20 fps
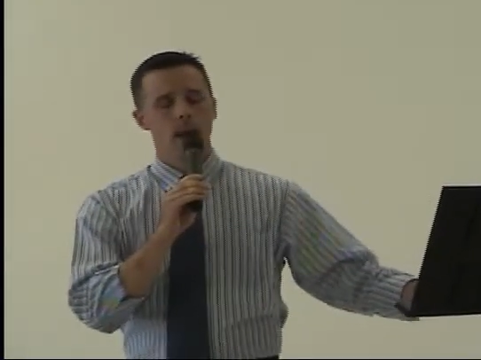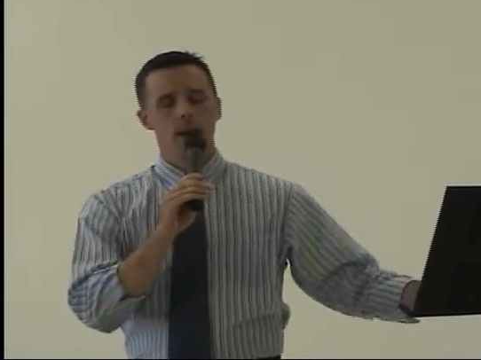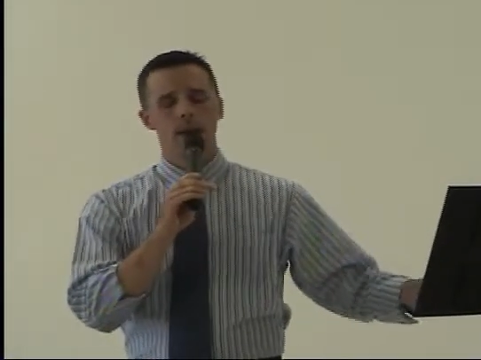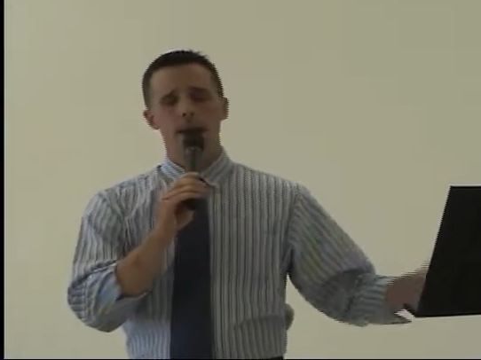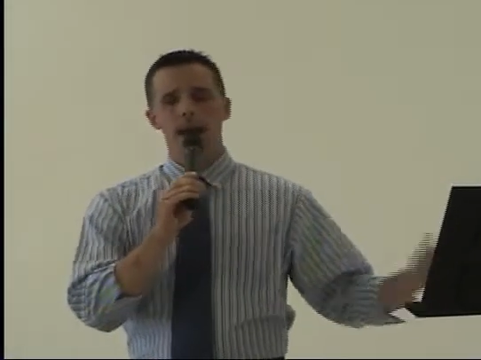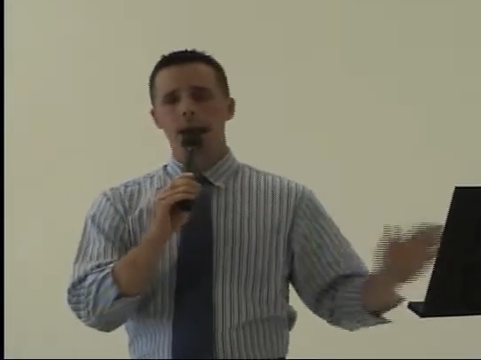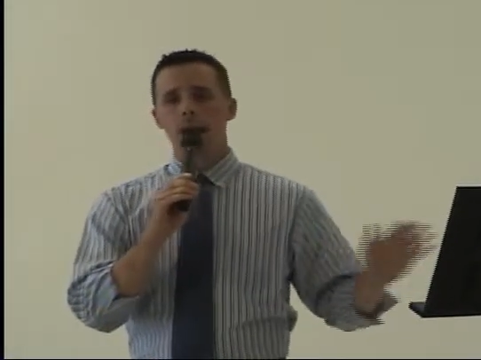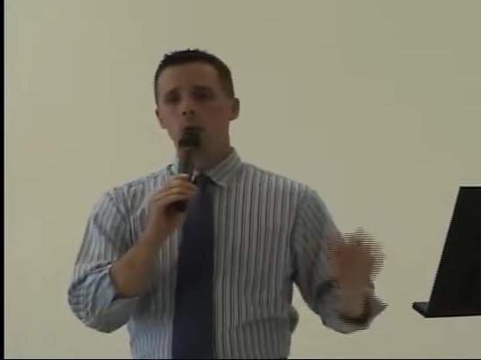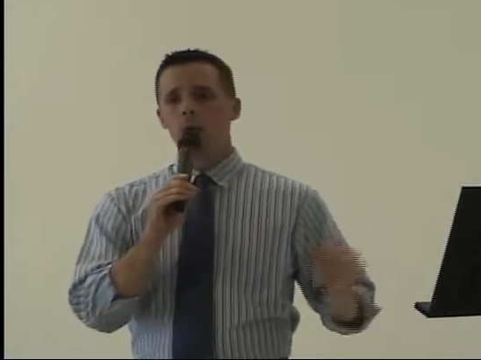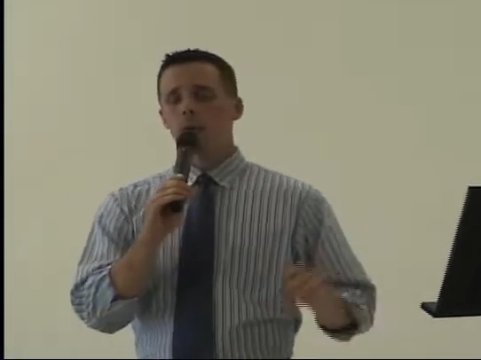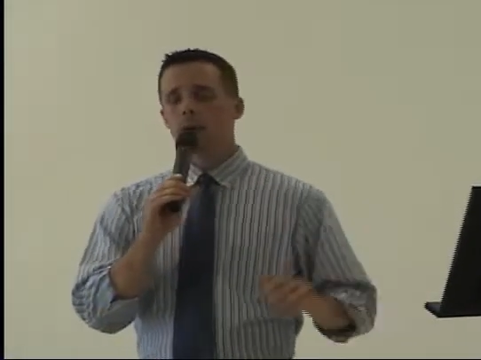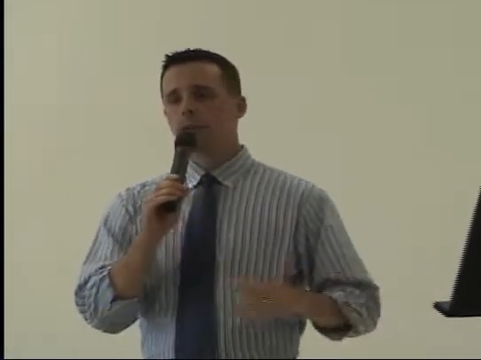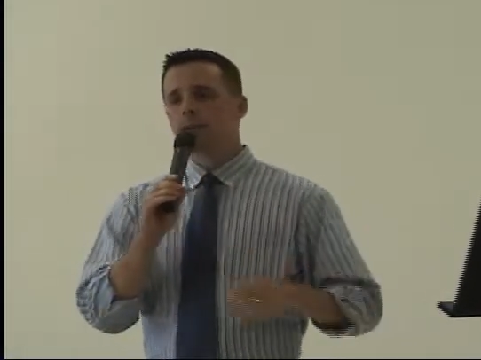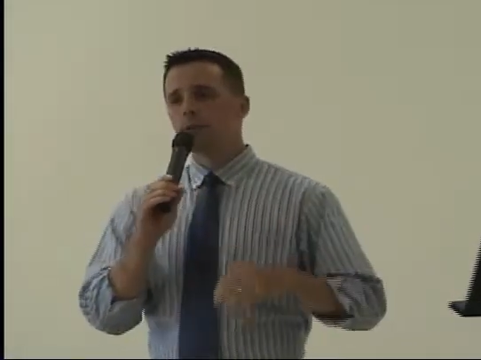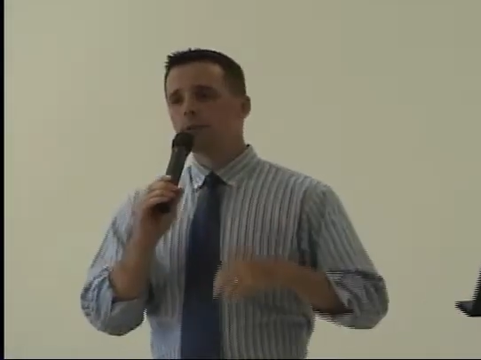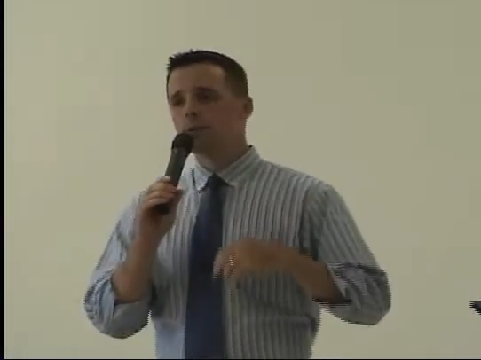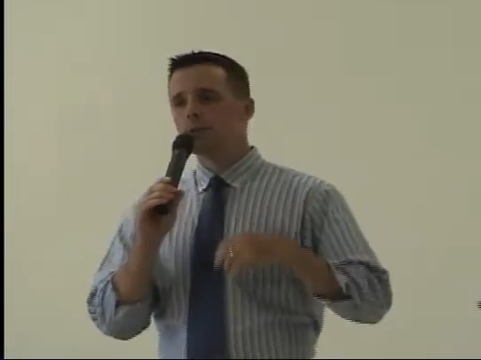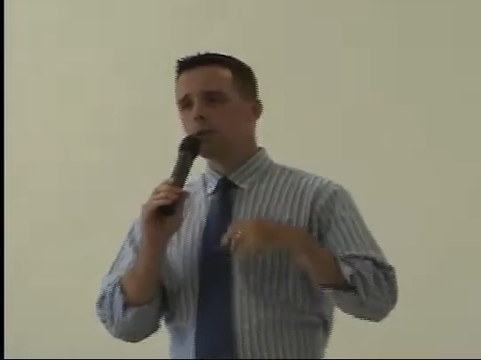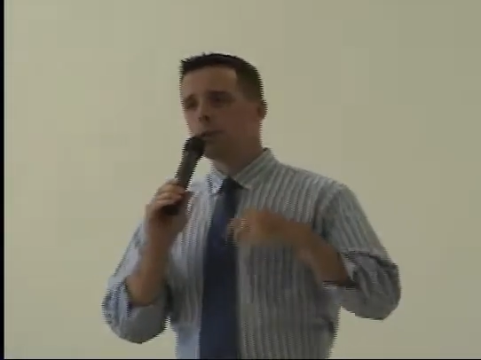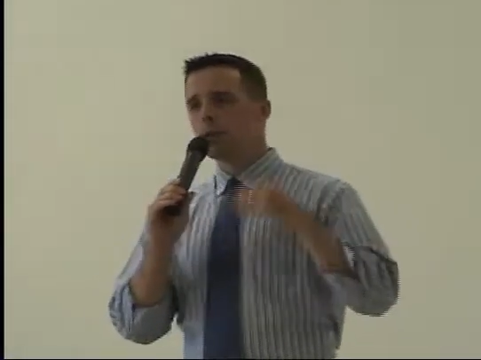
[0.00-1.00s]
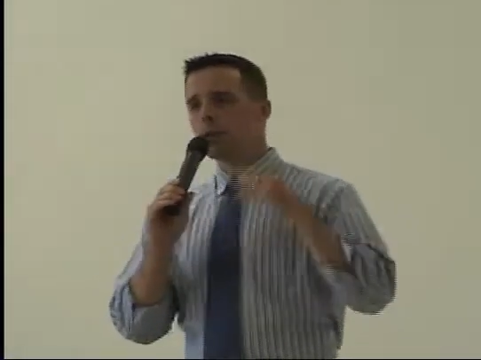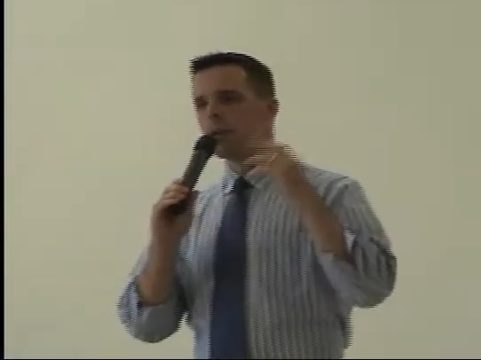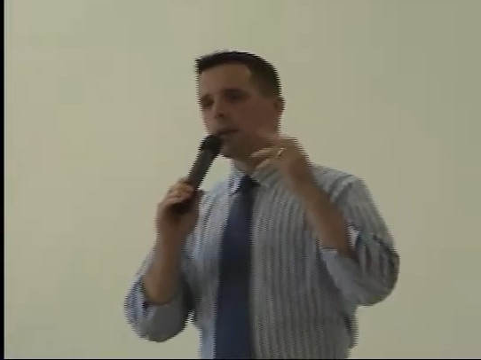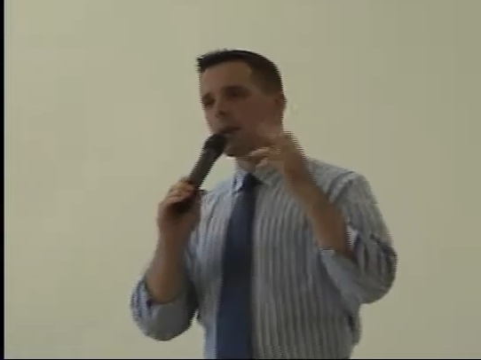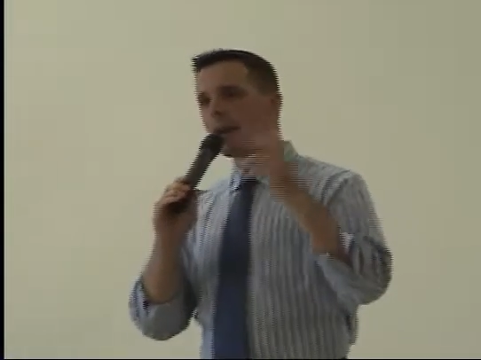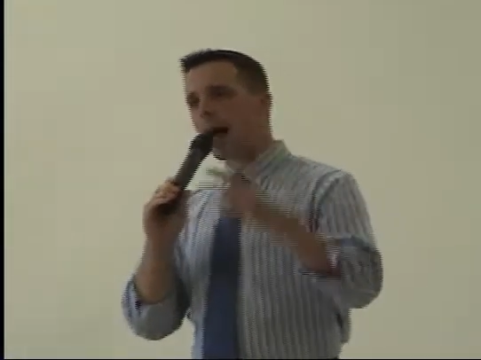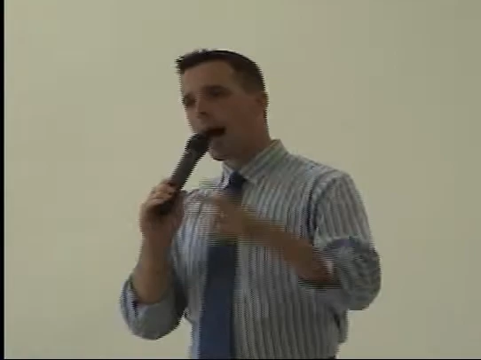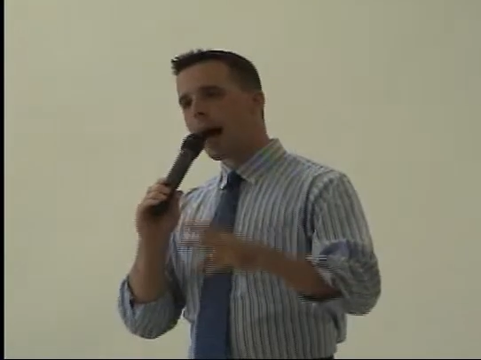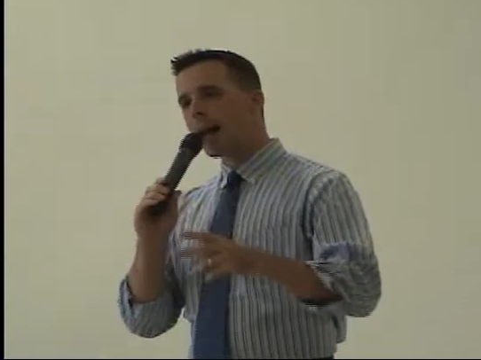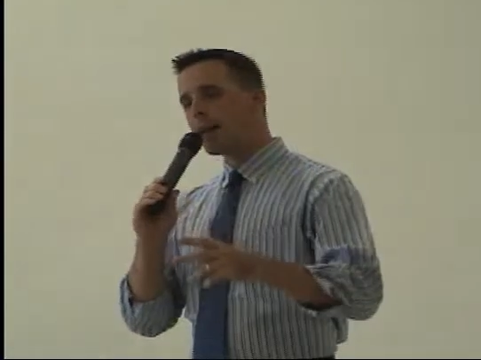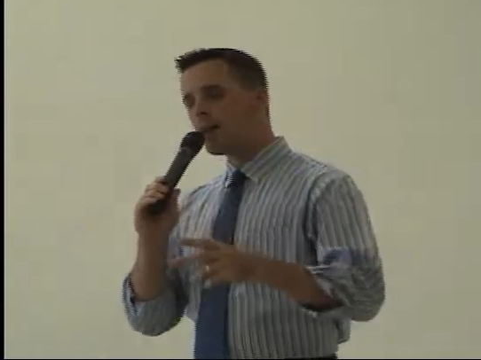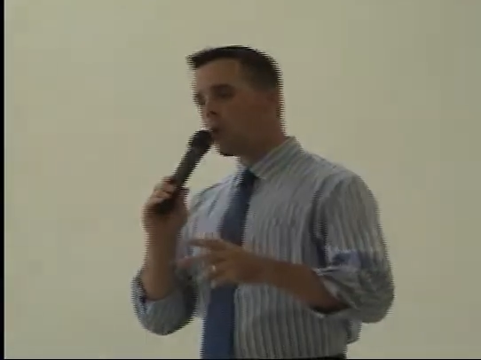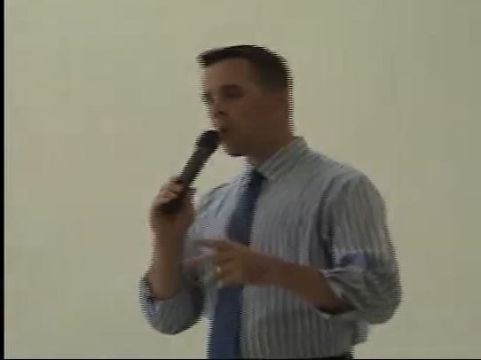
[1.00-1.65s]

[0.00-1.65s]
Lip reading: Not only did Judah not